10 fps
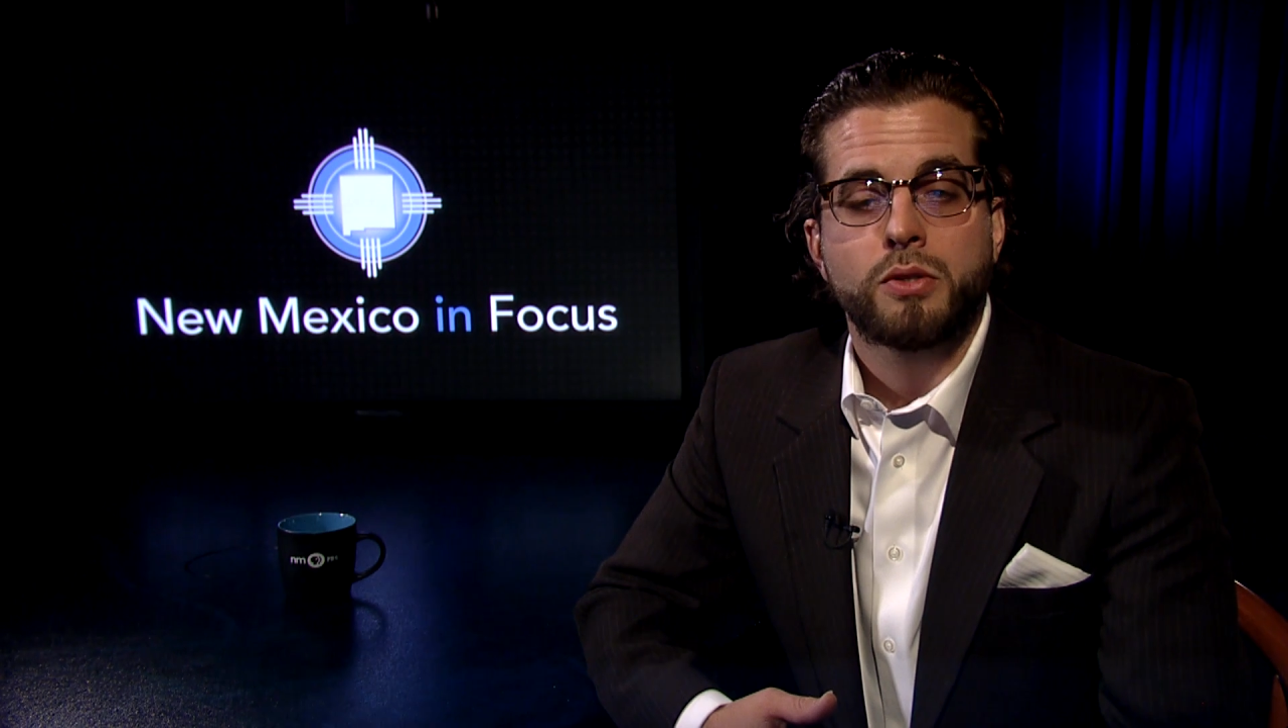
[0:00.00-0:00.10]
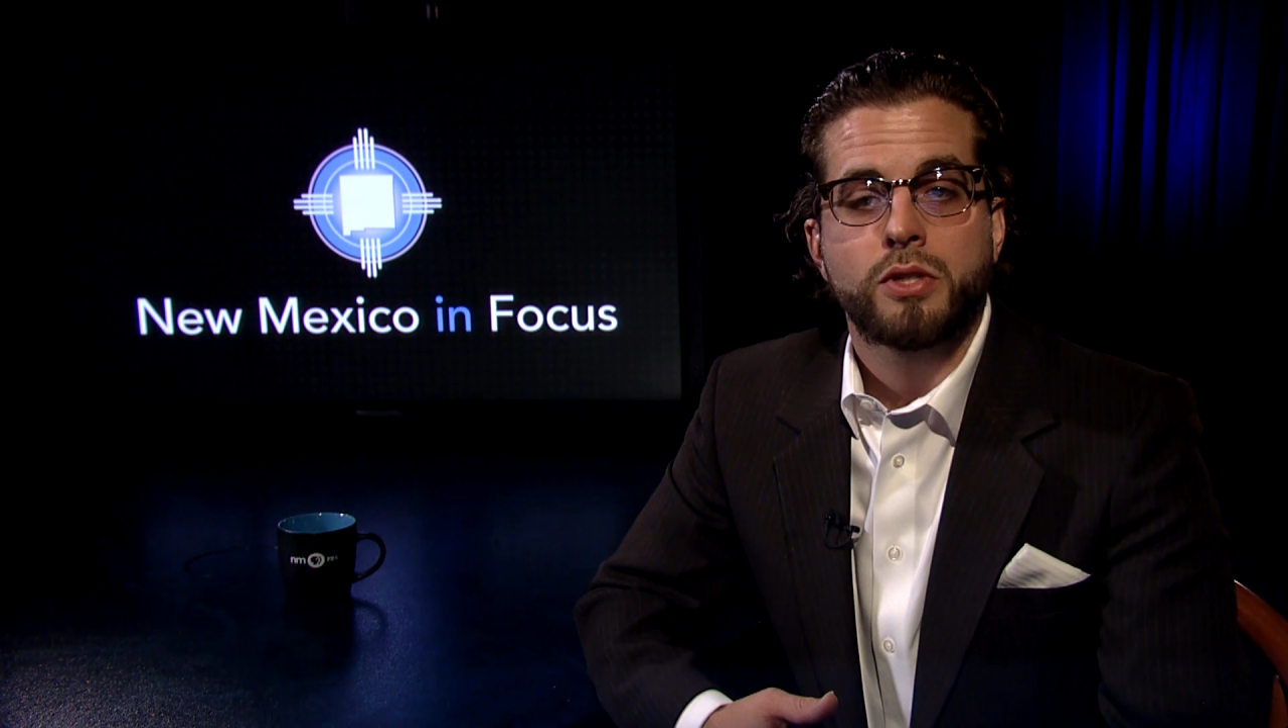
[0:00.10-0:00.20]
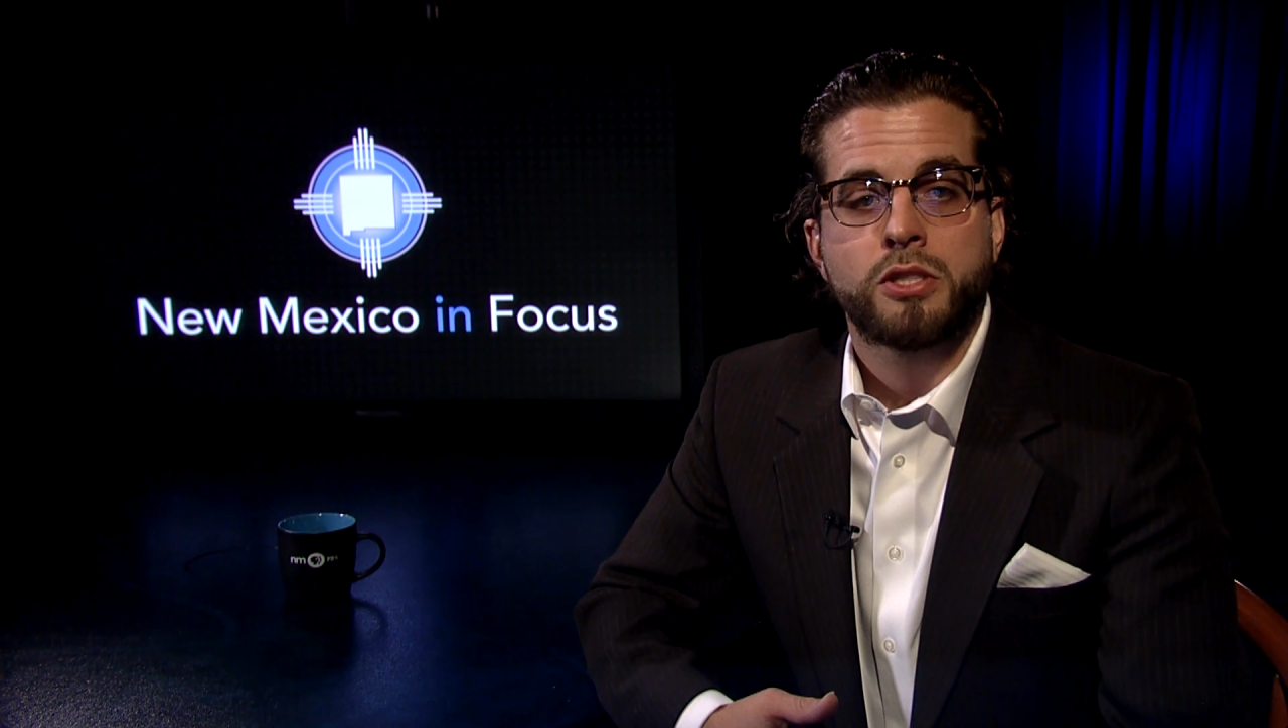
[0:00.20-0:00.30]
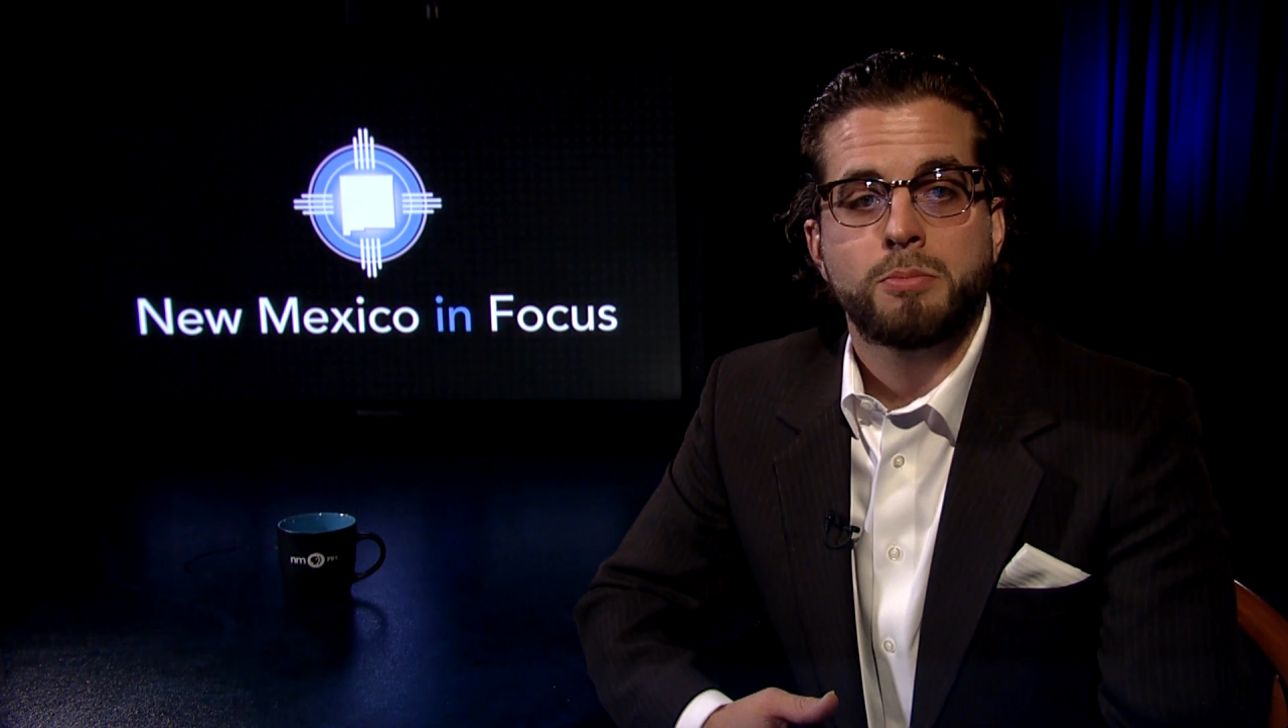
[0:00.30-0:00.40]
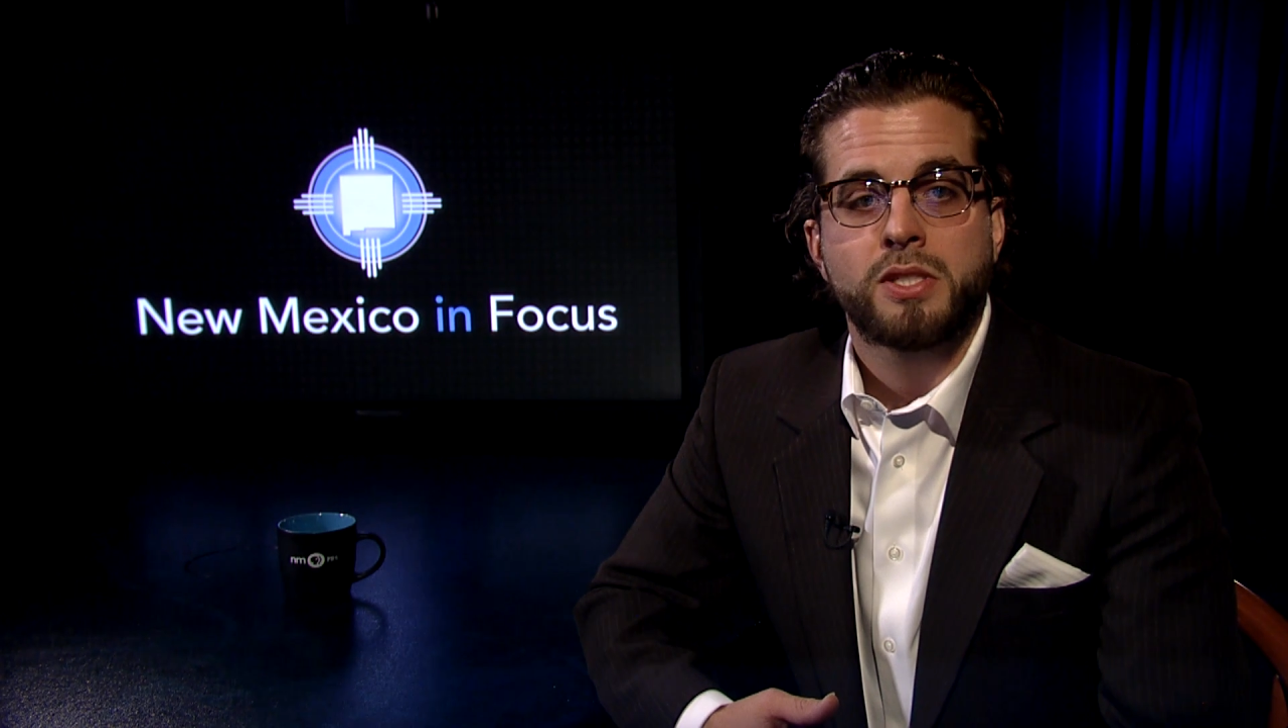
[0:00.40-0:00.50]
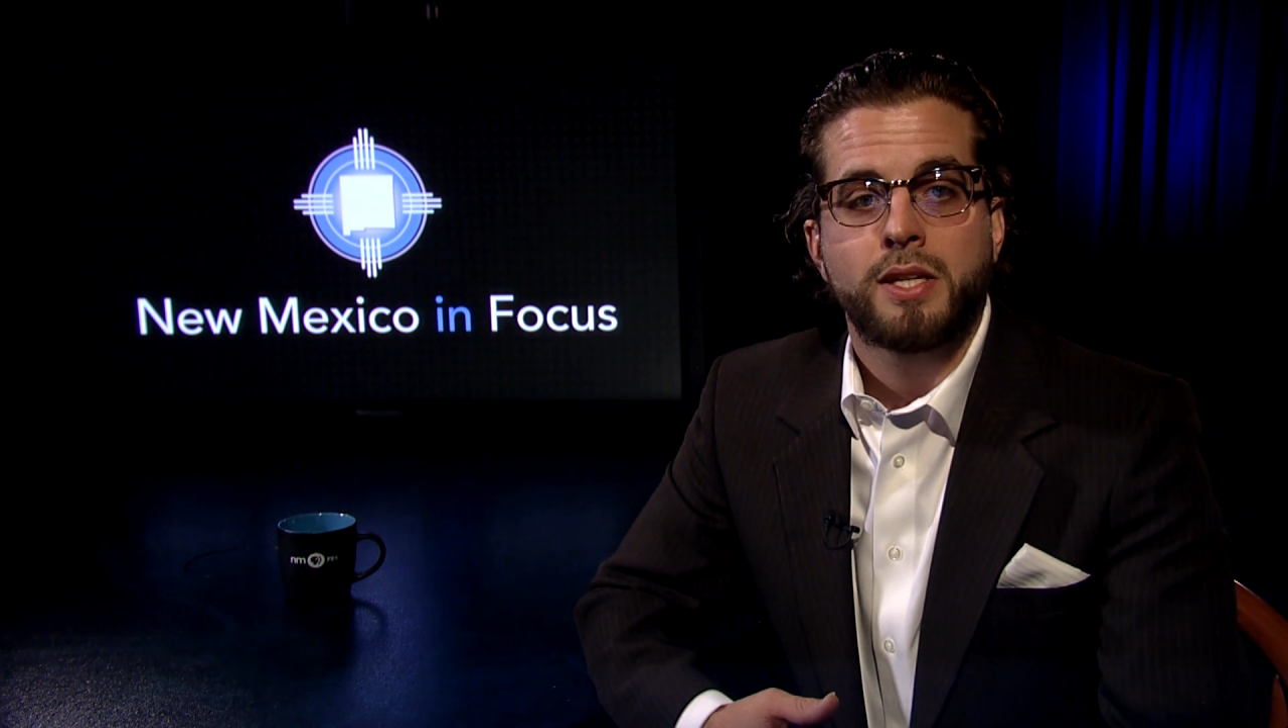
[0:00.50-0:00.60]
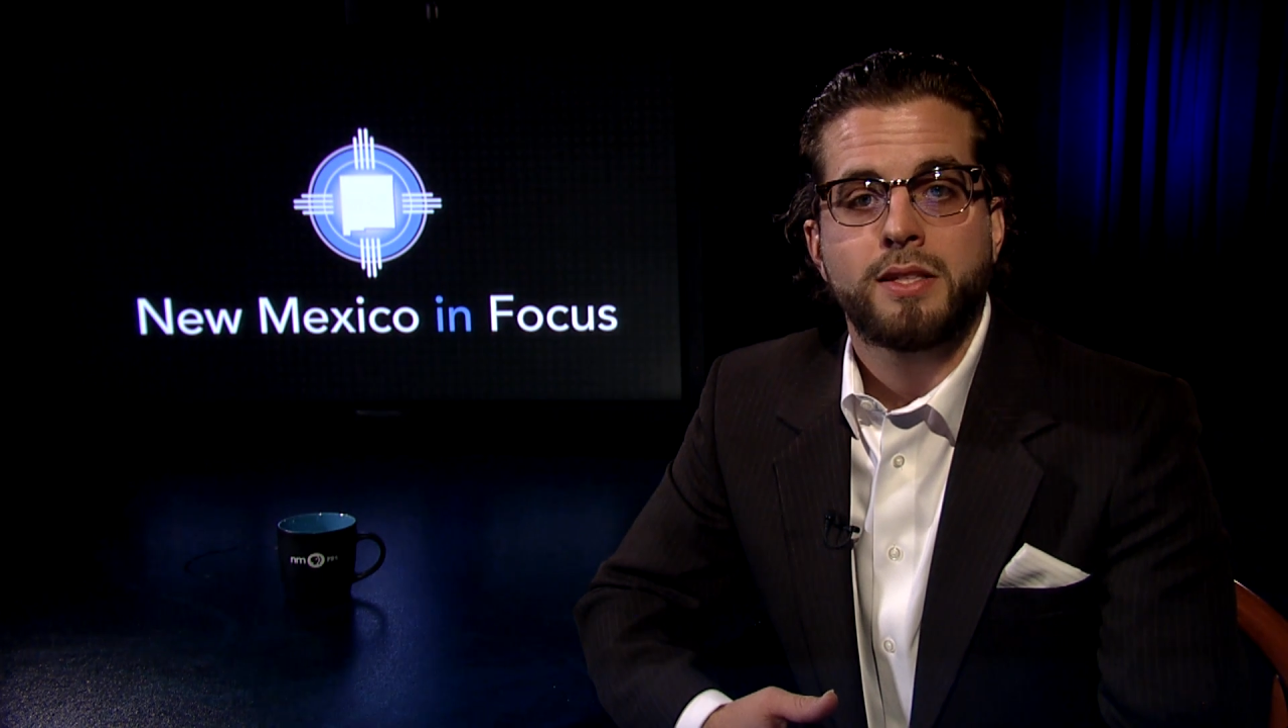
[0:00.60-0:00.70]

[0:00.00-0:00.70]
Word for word: Grisham said